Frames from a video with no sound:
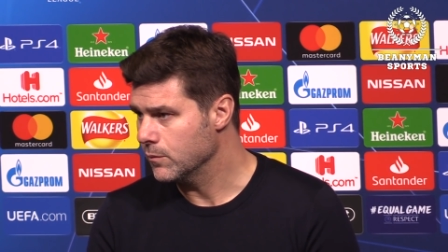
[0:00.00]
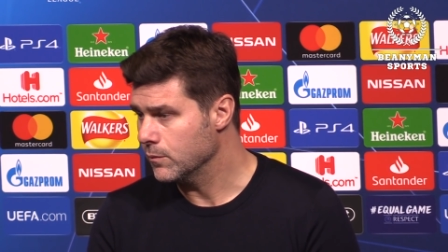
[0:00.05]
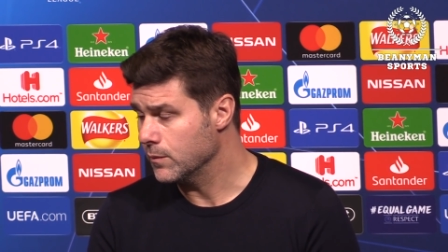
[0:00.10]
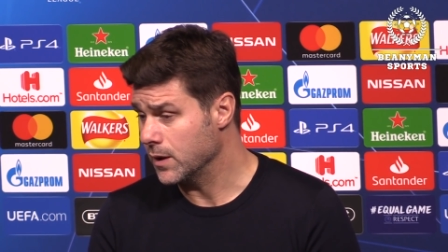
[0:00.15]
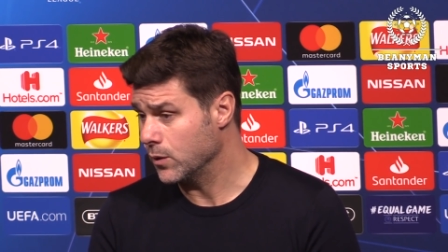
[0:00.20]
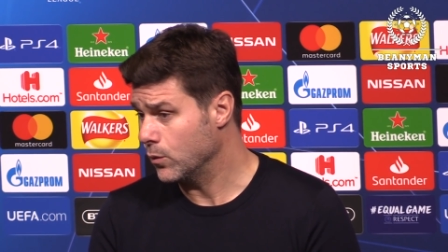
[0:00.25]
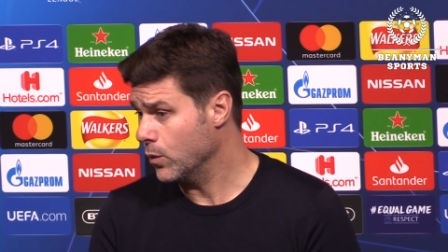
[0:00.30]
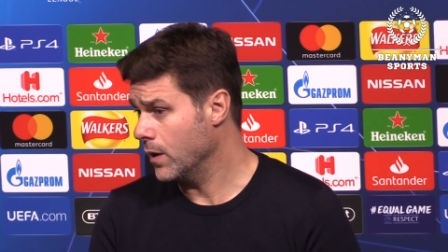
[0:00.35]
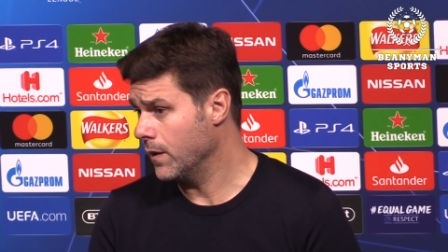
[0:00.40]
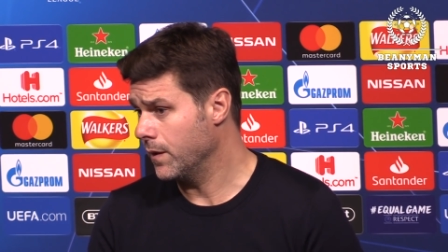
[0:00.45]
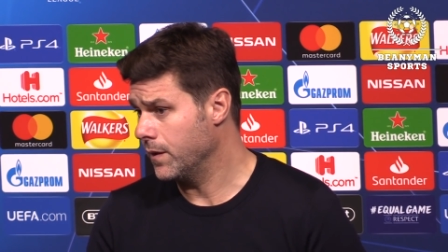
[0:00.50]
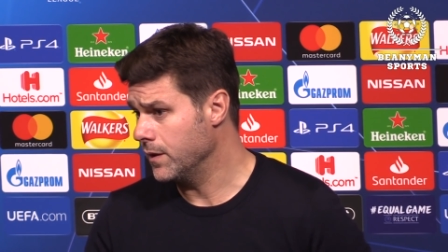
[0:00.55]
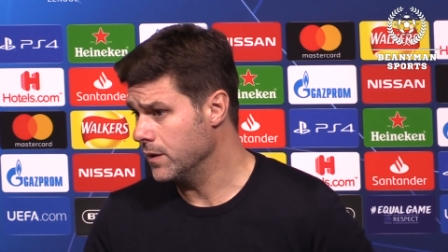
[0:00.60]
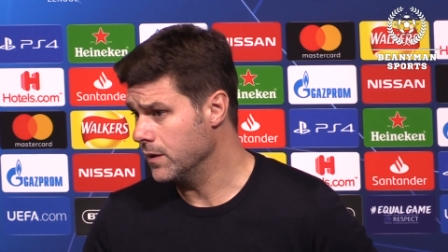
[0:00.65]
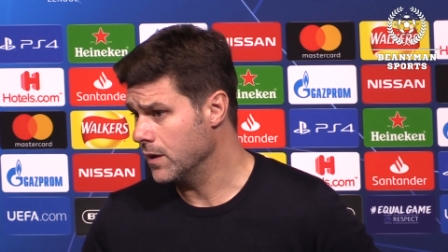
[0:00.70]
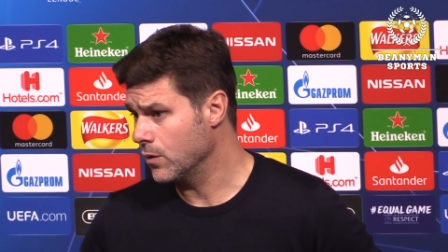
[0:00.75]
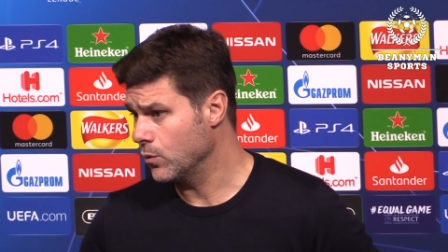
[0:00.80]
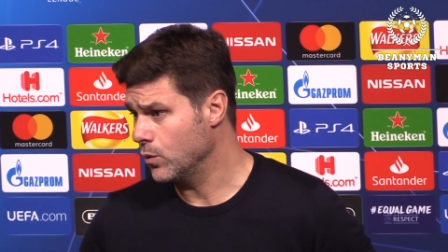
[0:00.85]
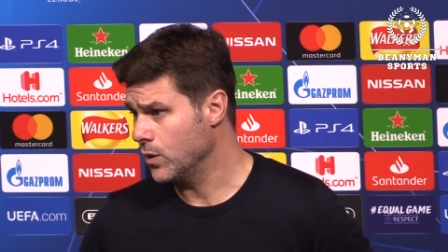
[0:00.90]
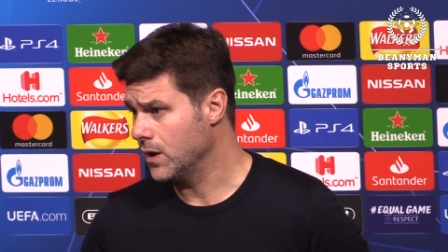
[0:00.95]
But one thing
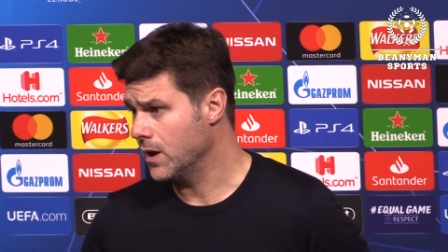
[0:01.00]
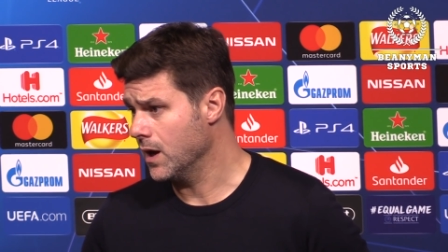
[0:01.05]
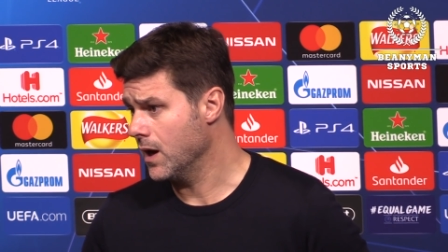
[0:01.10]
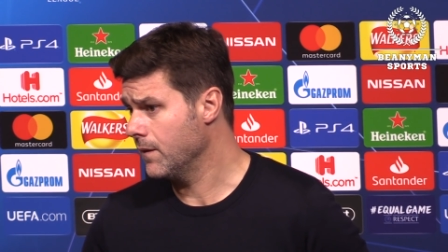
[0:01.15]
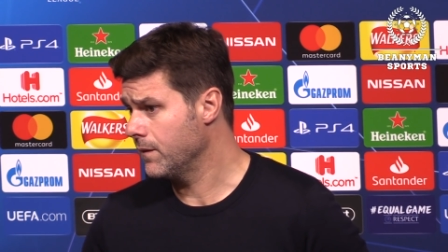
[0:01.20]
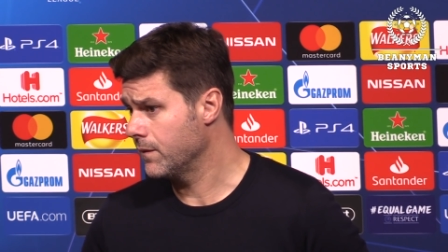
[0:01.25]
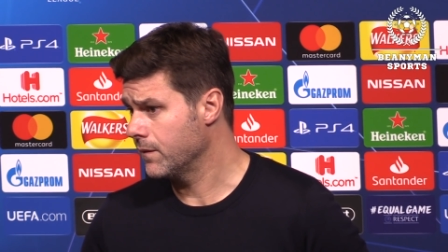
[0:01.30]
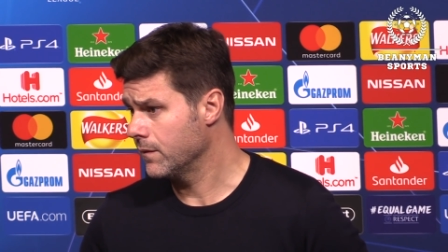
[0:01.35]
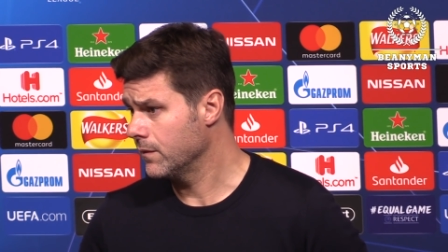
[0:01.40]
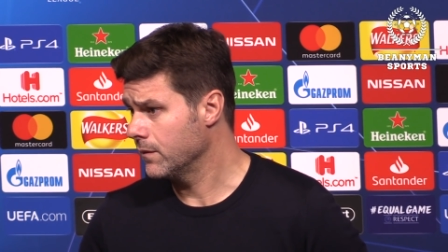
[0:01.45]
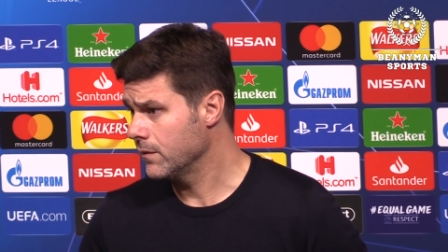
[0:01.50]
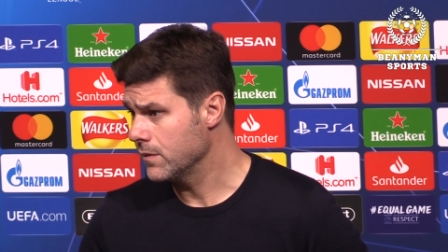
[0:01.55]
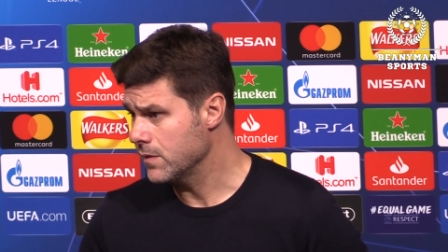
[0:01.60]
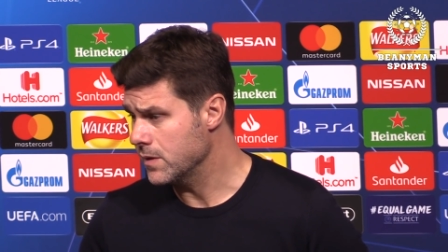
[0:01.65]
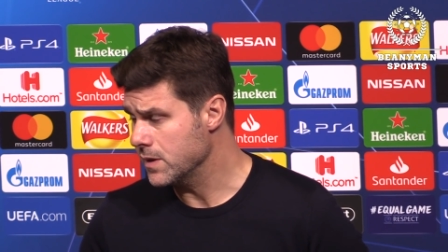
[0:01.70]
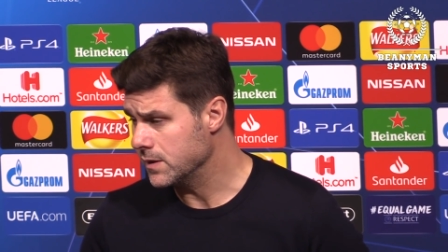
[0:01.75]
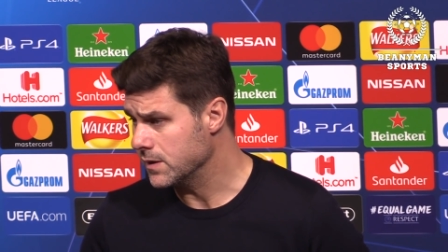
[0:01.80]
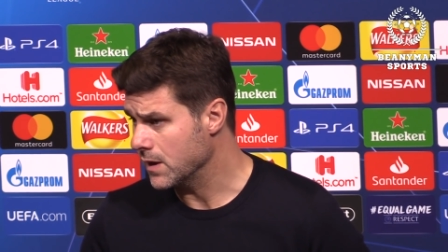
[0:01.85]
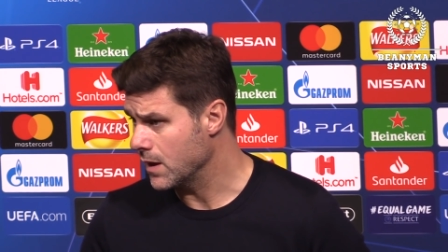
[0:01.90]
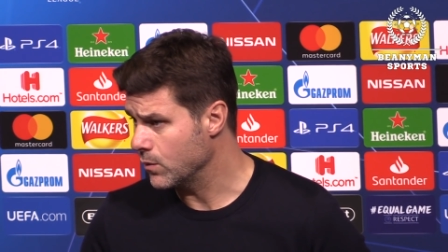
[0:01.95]
that we have
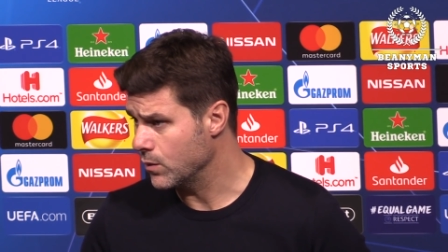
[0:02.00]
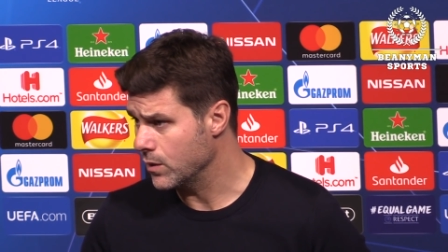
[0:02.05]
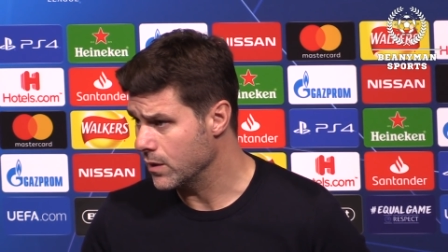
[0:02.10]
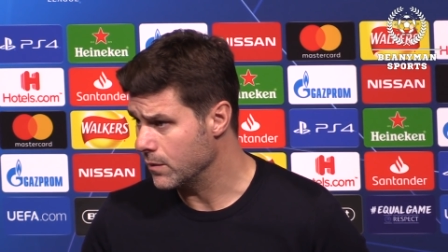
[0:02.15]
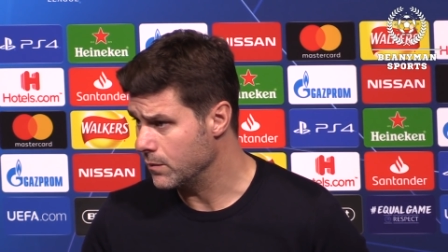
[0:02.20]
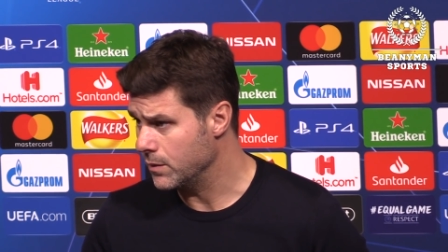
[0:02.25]
is our